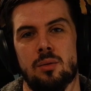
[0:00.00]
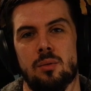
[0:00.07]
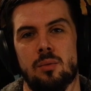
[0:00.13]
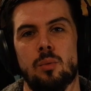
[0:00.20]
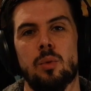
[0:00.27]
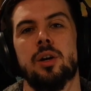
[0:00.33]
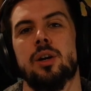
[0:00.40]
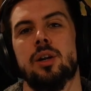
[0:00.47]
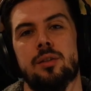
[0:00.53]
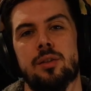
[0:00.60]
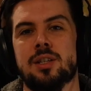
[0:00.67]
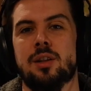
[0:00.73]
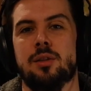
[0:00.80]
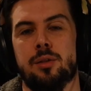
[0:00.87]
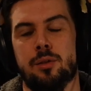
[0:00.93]
what on earth
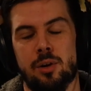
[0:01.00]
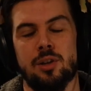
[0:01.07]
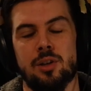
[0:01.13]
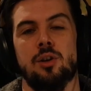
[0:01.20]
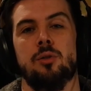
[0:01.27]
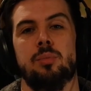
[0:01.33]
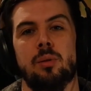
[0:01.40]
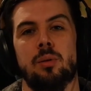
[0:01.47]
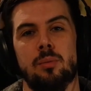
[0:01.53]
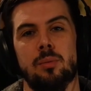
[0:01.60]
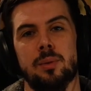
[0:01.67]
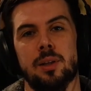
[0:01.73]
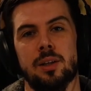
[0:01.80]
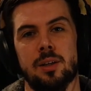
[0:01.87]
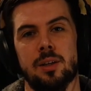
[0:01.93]
is a threshold
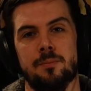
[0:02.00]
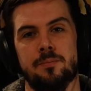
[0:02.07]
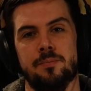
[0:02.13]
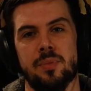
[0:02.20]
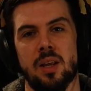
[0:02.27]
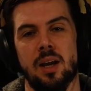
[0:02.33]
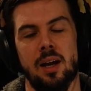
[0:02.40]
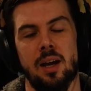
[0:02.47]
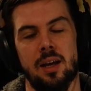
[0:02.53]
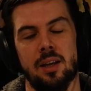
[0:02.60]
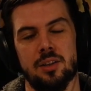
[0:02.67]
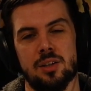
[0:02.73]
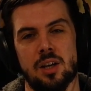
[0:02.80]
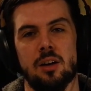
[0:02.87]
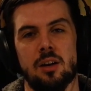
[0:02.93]
probability?
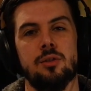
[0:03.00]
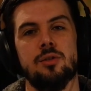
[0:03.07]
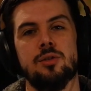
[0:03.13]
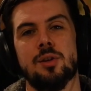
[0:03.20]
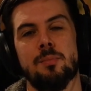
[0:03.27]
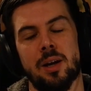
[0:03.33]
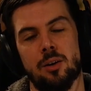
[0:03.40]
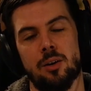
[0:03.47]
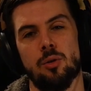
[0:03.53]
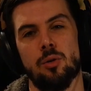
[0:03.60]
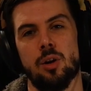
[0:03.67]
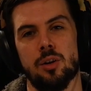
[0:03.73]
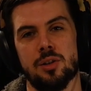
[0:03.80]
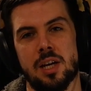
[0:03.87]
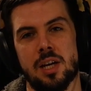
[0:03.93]
And I'll use the medical
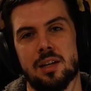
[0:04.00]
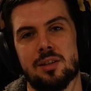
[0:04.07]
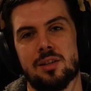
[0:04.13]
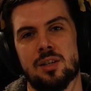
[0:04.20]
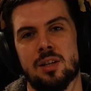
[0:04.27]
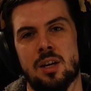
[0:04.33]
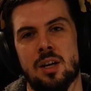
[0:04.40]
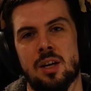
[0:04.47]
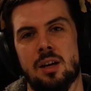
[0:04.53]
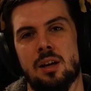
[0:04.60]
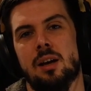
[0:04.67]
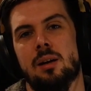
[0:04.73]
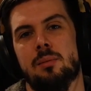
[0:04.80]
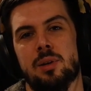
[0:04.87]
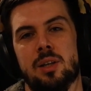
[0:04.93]
context
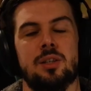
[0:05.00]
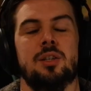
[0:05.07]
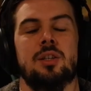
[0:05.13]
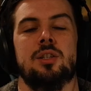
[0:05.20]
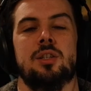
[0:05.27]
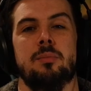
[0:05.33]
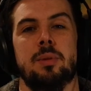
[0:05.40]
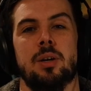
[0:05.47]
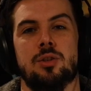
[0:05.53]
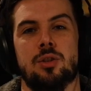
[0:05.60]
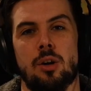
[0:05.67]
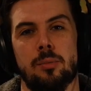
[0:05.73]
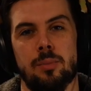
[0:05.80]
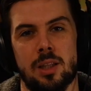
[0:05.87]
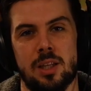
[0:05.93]
uh, because it's the most
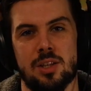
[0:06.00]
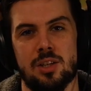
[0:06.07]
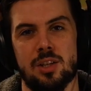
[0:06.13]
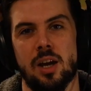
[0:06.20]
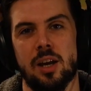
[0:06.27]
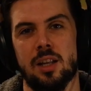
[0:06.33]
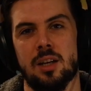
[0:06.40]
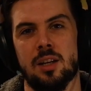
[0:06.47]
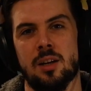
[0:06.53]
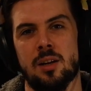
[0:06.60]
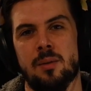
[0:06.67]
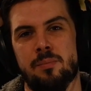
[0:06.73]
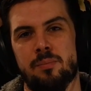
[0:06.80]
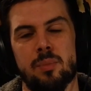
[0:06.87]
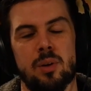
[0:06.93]
commonly cited,
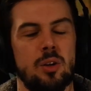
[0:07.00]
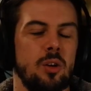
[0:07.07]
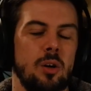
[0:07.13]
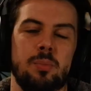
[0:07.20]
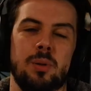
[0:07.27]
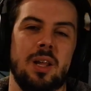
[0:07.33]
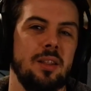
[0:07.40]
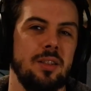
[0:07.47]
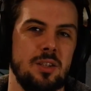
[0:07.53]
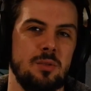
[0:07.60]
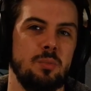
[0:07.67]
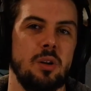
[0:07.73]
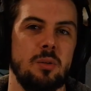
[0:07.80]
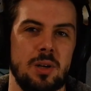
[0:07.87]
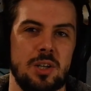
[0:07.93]
but you can apply this
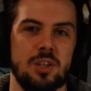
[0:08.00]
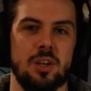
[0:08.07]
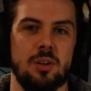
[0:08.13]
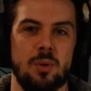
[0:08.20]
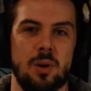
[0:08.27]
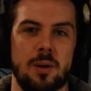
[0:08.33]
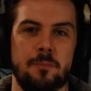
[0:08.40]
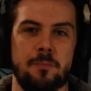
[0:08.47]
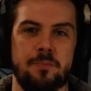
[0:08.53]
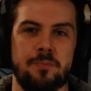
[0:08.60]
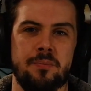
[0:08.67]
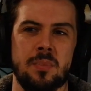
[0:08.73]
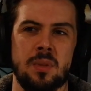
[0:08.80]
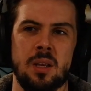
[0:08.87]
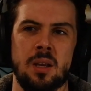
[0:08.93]
pretty much anywhere.
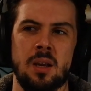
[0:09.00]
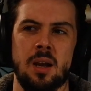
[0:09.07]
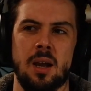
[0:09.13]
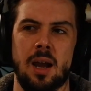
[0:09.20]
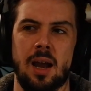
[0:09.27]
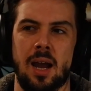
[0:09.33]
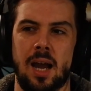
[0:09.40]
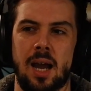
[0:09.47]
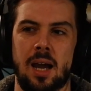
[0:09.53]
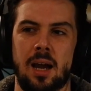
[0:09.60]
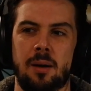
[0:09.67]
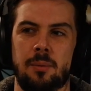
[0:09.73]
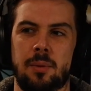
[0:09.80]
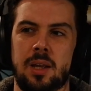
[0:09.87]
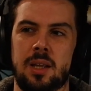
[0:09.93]

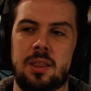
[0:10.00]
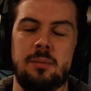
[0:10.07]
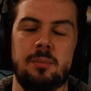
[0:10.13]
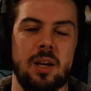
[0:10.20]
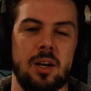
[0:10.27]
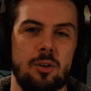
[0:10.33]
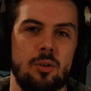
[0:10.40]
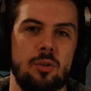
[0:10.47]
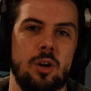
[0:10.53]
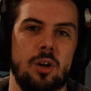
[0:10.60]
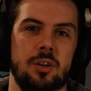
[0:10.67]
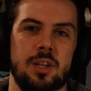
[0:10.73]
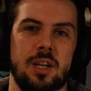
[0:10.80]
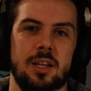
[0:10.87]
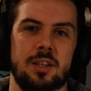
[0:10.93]
Uh, in the medical
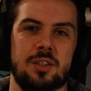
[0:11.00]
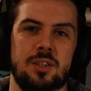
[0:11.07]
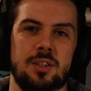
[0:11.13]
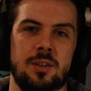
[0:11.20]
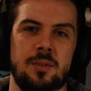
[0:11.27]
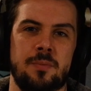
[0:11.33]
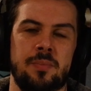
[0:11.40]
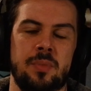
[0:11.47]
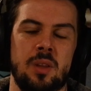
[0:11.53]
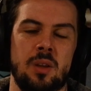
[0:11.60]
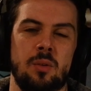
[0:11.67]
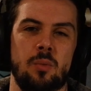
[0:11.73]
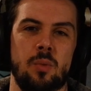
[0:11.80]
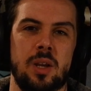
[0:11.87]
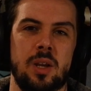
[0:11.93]
context,
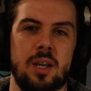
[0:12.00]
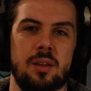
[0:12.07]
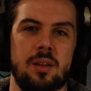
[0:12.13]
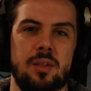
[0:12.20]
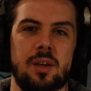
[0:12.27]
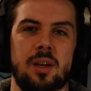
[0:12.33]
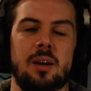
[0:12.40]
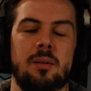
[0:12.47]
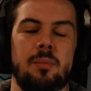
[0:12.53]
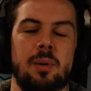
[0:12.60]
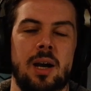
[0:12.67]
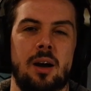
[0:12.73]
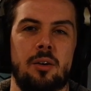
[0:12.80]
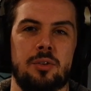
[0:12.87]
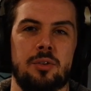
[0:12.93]
we think
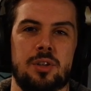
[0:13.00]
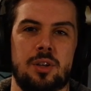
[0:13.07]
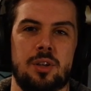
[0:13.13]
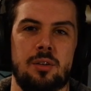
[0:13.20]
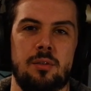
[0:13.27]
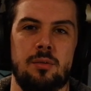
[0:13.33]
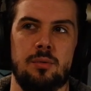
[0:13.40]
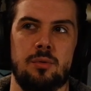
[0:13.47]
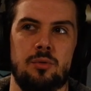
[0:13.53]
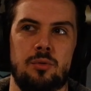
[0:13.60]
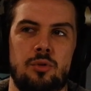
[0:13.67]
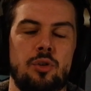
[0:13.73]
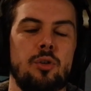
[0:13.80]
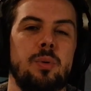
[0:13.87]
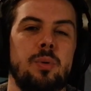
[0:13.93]
about
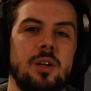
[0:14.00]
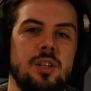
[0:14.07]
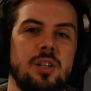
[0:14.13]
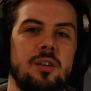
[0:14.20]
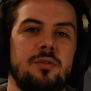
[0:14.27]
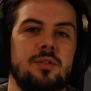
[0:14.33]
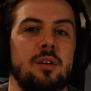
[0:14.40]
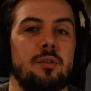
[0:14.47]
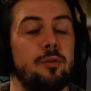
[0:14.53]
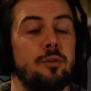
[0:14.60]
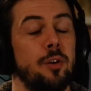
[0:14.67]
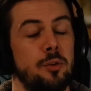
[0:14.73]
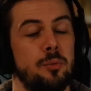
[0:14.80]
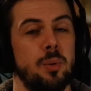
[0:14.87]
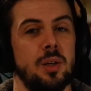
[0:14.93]
true positives and
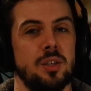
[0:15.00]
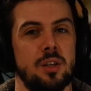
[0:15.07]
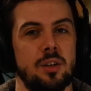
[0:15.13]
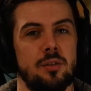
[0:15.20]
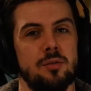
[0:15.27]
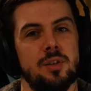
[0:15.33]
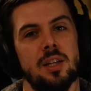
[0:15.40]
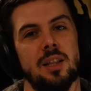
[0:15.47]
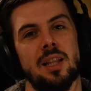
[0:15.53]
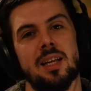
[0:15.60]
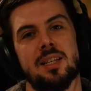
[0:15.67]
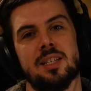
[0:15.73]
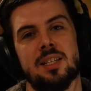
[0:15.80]
false positives. And let's